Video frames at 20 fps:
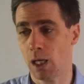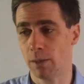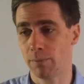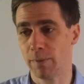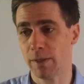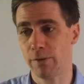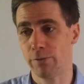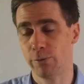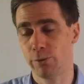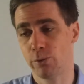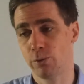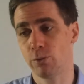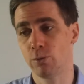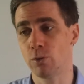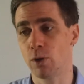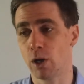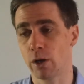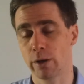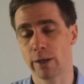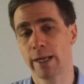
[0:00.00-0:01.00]
If you
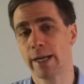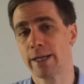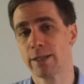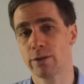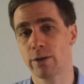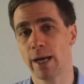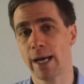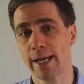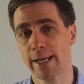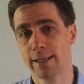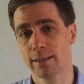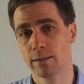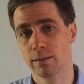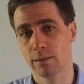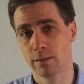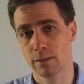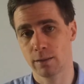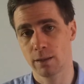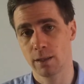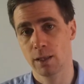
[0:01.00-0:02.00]
organize a
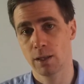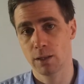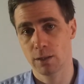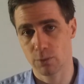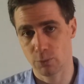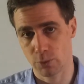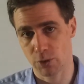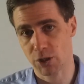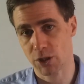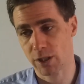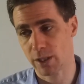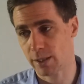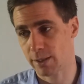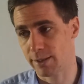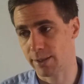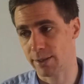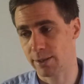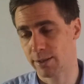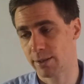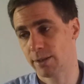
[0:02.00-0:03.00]
hackathon, which is
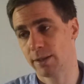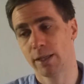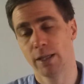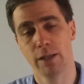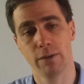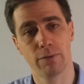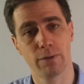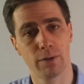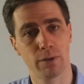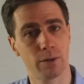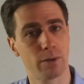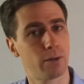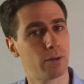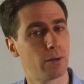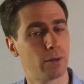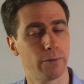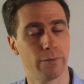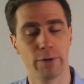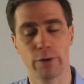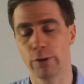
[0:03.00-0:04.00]
this event
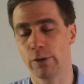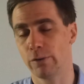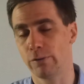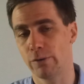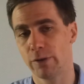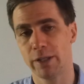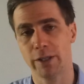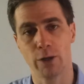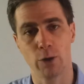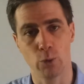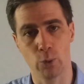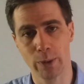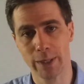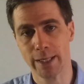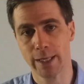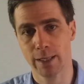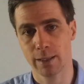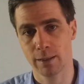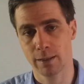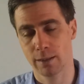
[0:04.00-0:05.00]
very often in a
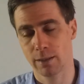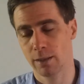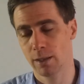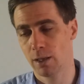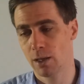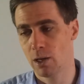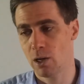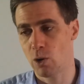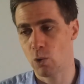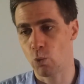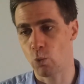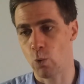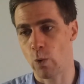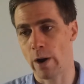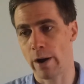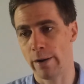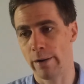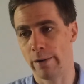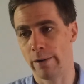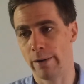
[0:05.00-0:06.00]
weekend,
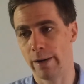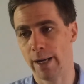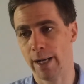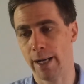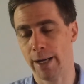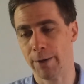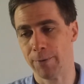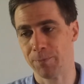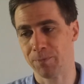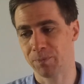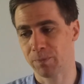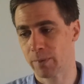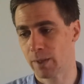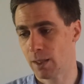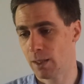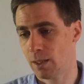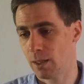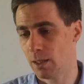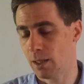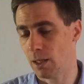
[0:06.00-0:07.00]
where
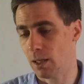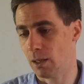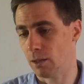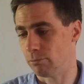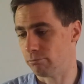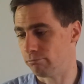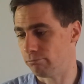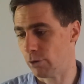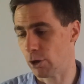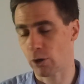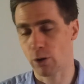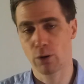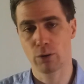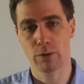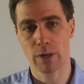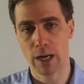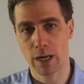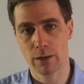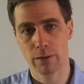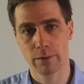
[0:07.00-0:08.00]
a
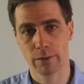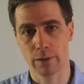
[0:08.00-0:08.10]
crowd